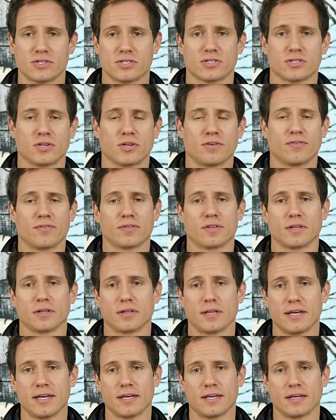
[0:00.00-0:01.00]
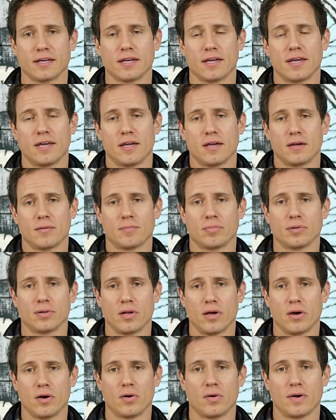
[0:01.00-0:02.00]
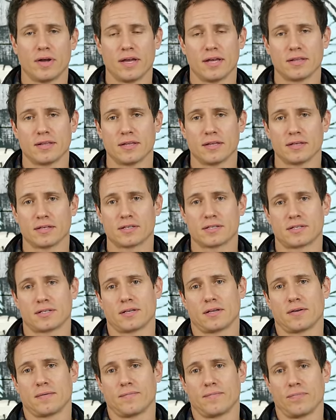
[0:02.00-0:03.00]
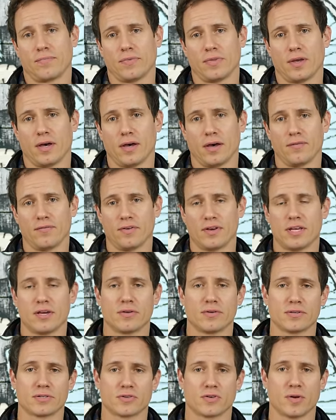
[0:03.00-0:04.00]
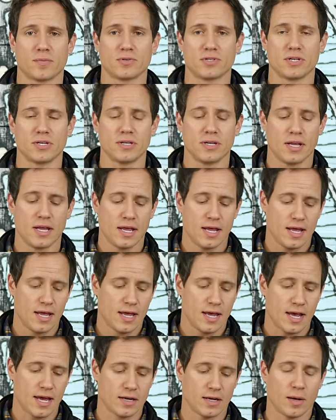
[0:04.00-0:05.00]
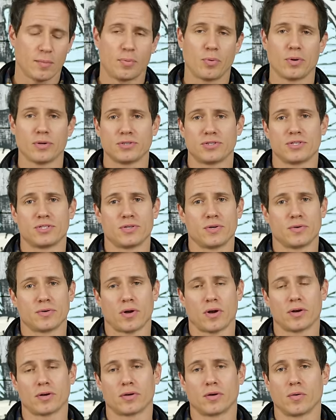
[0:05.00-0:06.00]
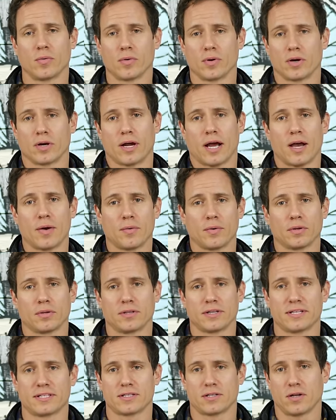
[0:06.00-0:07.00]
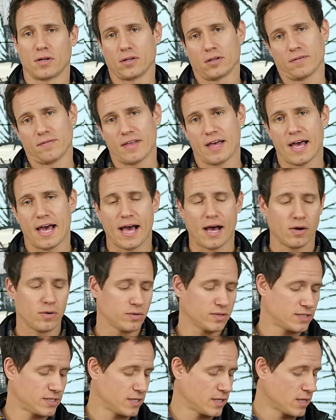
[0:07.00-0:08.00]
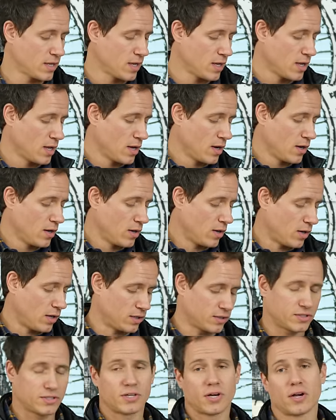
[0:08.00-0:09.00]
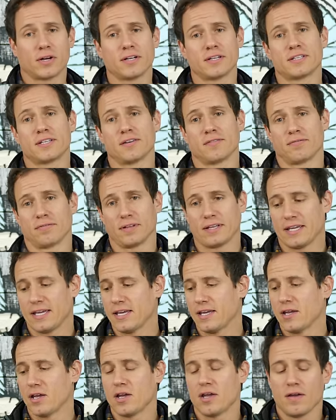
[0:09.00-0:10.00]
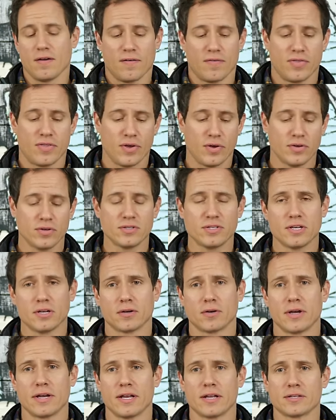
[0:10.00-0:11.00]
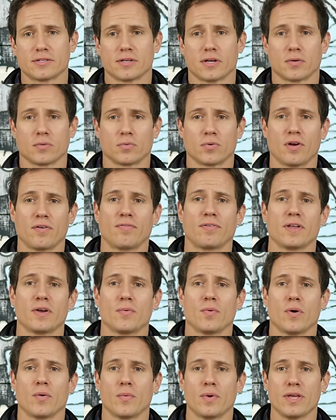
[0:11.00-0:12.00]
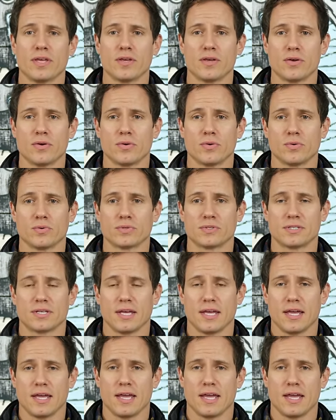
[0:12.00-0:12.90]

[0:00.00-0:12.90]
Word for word: just look for the link below in this uh, video description and I'll point you to an article where I will list all of that out. Alternatively, those ingredients are roughly what we use